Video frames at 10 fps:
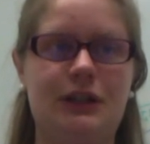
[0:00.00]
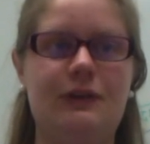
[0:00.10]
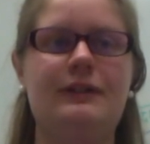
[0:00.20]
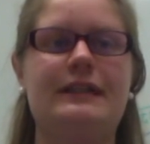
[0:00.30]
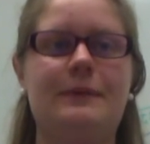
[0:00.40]

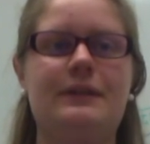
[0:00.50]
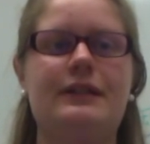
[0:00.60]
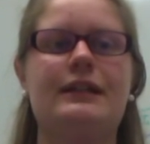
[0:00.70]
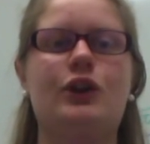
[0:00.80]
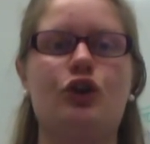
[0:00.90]

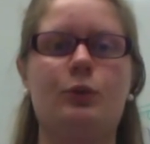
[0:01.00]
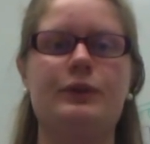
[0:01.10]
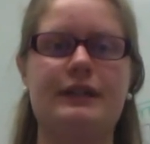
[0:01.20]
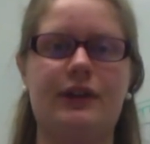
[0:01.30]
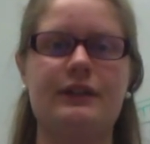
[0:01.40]
receptors in normal
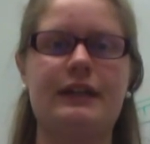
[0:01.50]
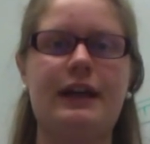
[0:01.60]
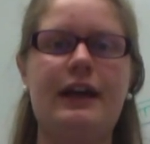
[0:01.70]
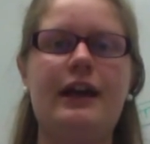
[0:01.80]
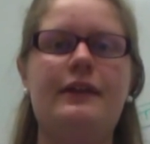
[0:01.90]
cells.
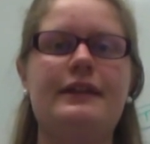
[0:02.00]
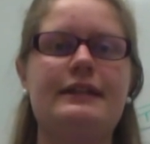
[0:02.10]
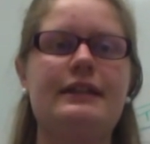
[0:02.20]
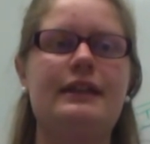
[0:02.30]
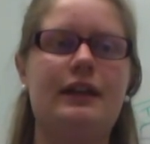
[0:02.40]
This
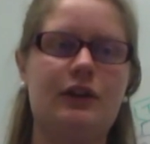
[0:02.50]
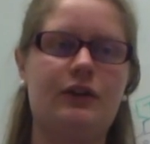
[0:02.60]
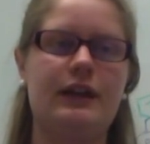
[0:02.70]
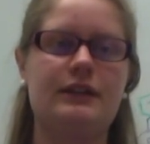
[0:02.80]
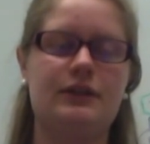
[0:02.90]
can then
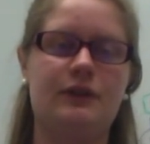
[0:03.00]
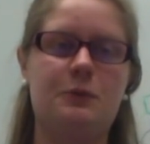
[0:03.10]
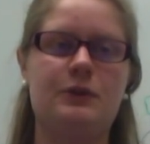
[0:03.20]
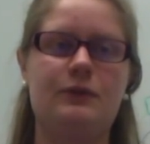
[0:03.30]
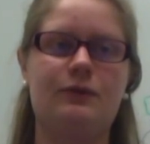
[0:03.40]
increase the
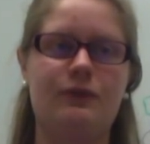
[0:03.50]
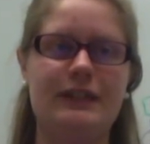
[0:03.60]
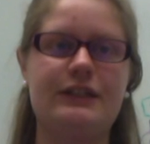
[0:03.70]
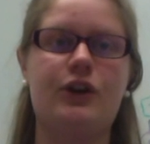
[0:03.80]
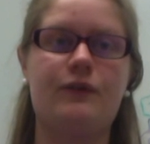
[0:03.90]

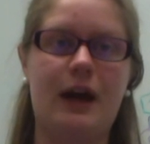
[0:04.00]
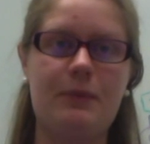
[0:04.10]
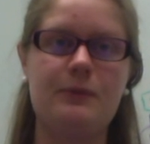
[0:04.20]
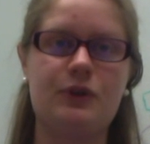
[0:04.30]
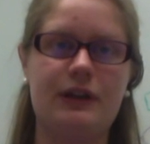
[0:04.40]
risk of
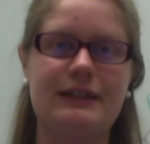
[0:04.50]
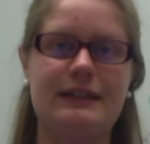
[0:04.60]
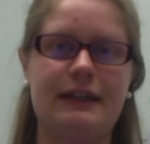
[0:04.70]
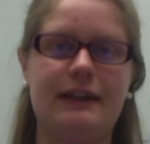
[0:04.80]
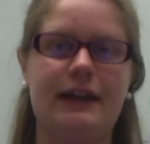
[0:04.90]
apoptotic
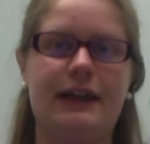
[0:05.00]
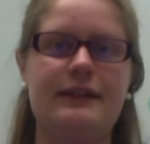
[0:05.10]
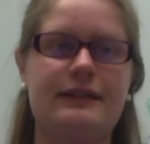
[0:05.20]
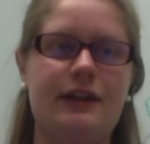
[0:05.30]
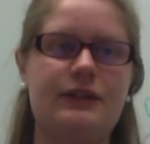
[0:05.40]
signaling and
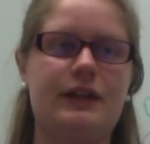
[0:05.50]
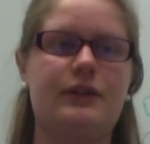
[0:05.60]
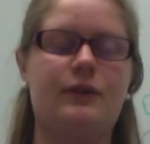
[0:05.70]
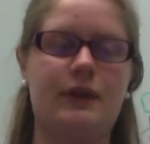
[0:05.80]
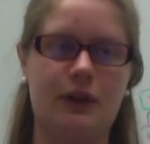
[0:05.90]
cell death
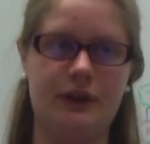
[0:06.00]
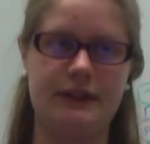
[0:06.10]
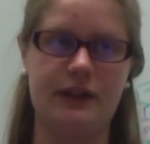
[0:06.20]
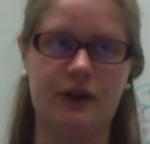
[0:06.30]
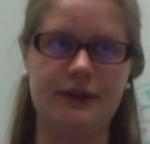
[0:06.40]
of healthy
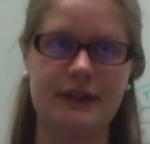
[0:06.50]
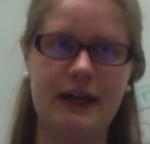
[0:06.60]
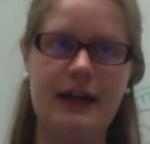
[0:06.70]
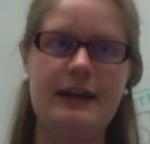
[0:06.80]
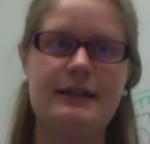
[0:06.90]
cells.
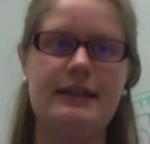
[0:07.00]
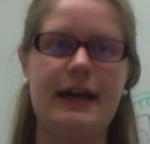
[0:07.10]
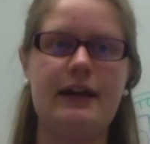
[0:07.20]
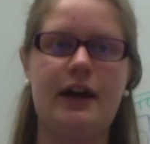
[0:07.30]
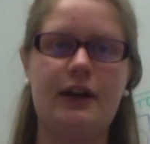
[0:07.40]
To
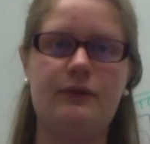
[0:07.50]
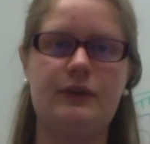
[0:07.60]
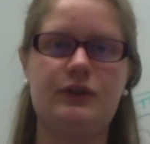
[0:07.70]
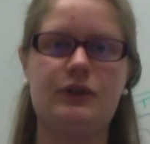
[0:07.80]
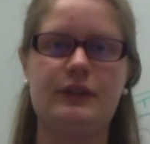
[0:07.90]
date,
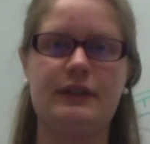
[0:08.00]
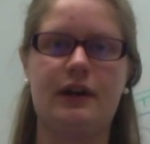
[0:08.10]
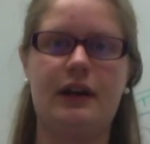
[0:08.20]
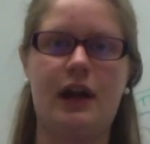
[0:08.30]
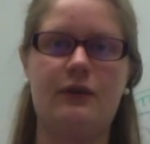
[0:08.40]
artificial
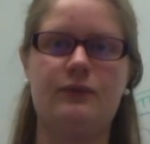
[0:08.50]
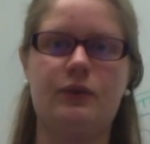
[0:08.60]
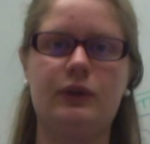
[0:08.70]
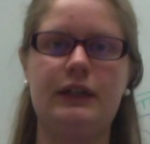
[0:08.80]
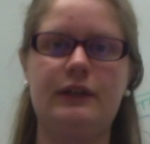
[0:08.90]
design and
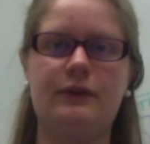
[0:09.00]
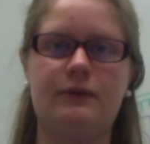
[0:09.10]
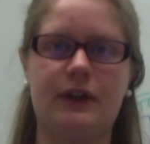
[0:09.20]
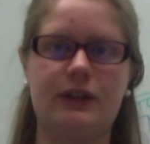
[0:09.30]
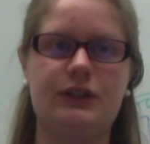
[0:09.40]
fully
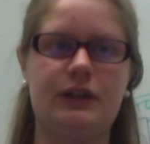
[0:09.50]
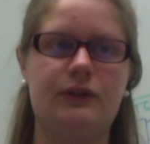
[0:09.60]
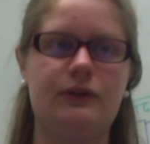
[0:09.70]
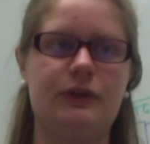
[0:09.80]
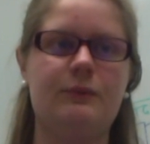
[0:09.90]

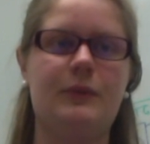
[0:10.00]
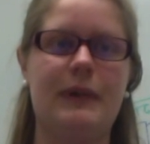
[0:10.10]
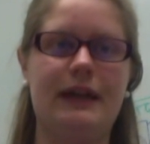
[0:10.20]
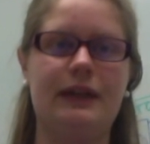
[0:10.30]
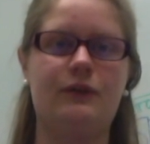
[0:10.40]
functional
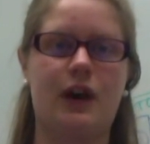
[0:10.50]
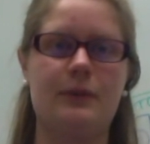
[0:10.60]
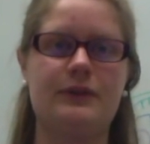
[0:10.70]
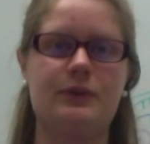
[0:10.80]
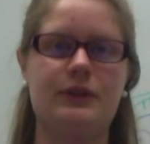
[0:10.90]
mammalian
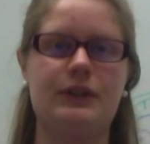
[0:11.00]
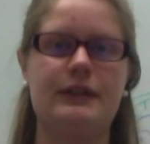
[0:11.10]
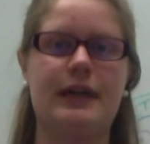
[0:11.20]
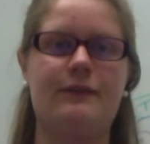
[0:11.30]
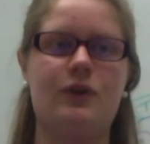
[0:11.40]
riboswitches
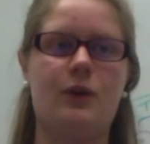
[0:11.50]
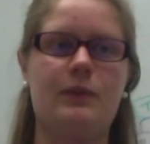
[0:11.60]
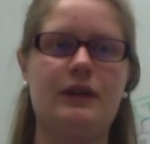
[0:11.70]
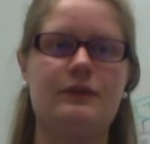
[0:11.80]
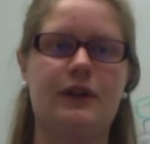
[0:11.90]
have not
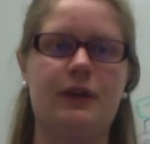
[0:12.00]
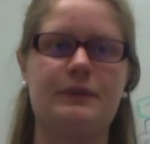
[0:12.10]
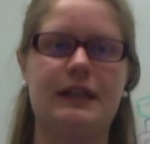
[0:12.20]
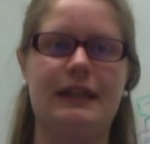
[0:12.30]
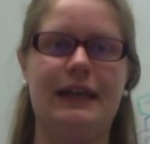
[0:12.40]
been developed
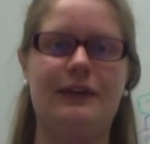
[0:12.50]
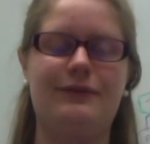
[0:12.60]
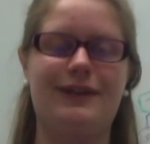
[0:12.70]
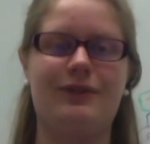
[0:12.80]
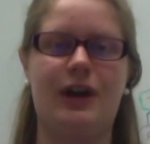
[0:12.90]
in the in
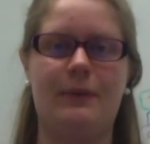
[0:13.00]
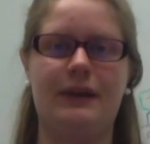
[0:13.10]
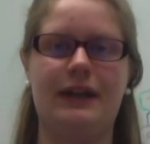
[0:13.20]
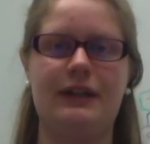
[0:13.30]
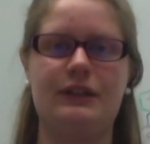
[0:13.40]
vivo
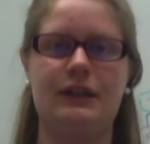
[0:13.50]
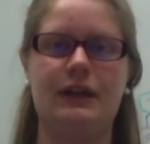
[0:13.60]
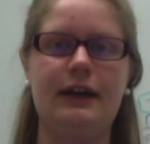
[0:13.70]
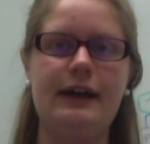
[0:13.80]
application.